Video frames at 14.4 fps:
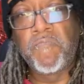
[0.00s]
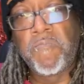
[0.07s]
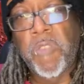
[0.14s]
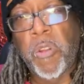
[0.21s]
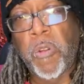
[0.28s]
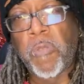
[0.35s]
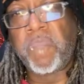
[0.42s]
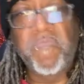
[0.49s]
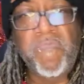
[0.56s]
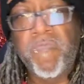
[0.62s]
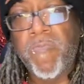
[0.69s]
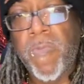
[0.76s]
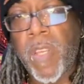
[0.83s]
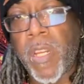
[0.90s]
little,
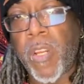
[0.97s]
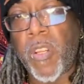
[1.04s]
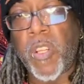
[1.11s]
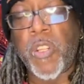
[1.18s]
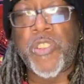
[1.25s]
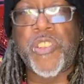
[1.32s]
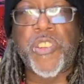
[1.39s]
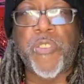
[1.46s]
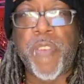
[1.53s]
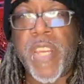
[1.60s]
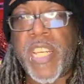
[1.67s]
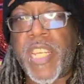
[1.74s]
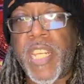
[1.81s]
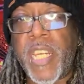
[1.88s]
a little
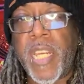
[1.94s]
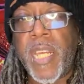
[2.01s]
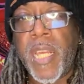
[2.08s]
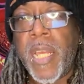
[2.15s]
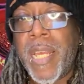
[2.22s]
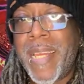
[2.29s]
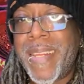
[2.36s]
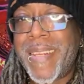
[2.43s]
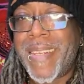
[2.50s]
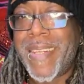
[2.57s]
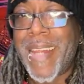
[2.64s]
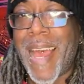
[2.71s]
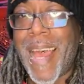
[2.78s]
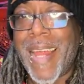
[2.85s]
screechy,
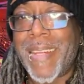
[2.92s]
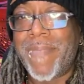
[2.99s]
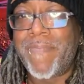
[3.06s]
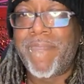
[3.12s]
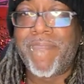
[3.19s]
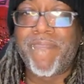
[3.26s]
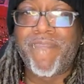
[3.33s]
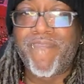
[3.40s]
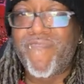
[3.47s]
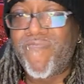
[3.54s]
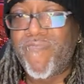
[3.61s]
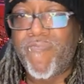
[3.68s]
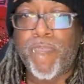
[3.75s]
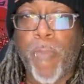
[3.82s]
not
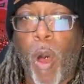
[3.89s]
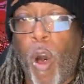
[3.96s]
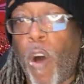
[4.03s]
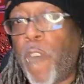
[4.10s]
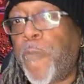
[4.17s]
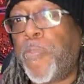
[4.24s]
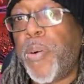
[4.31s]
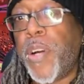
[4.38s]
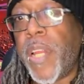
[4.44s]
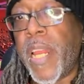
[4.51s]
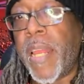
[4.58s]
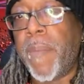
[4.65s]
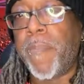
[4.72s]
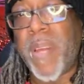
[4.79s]

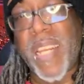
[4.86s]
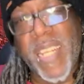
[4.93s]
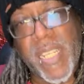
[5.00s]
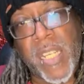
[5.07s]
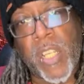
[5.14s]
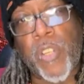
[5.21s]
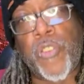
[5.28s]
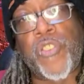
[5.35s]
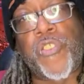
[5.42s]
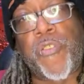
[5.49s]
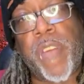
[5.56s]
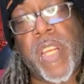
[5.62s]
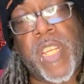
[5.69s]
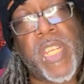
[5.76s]
off-putting, but it is a little
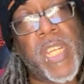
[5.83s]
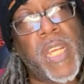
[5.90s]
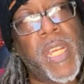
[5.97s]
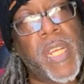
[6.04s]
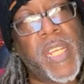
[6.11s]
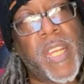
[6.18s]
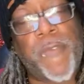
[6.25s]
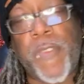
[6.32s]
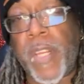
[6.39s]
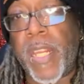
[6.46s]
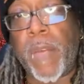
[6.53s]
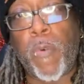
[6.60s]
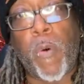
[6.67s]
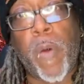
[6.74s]
screechy.
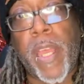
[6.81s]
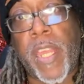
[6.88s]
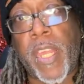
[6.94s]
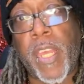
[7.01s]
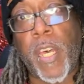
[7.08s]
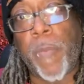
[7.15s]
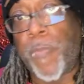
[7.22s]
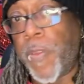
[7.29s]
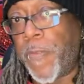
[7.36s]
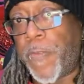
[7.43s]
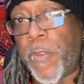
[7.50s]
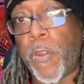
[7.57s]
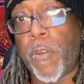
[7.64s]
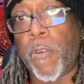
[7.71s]
Definitely will wake you up
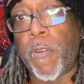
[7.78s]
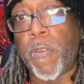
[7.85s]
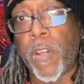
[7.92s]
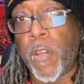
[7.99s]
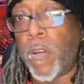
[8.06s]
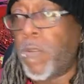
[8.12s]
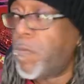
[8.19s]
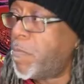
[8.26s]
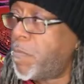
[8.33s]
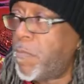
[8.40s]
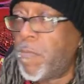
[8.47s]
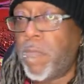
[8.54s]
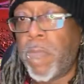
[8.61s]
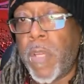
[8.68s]
if you're,
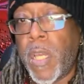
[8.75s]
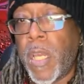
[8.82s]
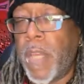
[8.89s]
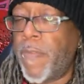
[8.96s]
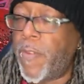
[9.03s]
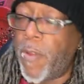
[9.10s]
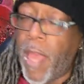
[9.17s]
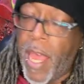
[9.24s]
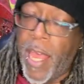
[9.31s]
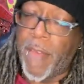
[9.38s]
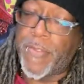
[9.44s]
if you have